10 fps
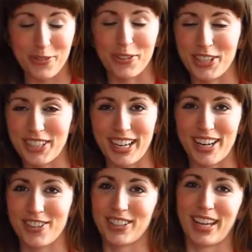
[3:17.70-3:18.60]
Virginia
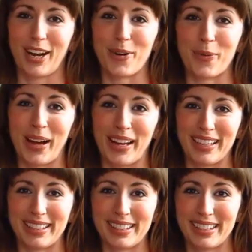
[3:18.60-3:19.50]
countryside on
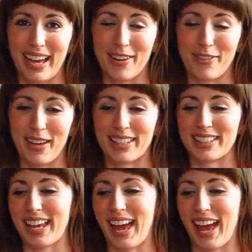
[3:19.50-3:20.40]
one side of
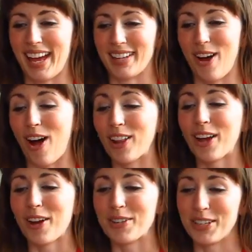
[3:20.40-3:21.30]
us and all
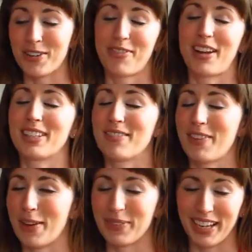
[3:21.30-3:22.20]
our dear friends and
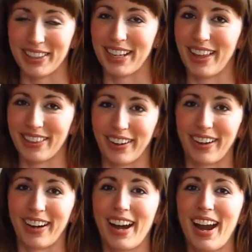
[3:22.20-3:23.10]
family on the
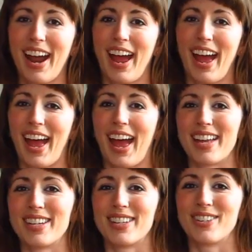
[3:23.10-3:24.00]
other.
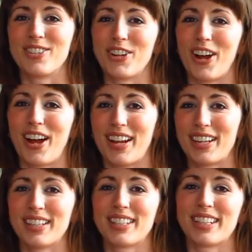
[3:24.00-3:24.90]
And
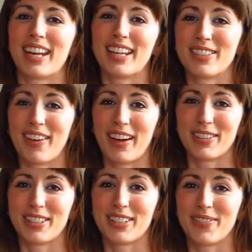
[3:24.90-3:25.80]
John said his vows to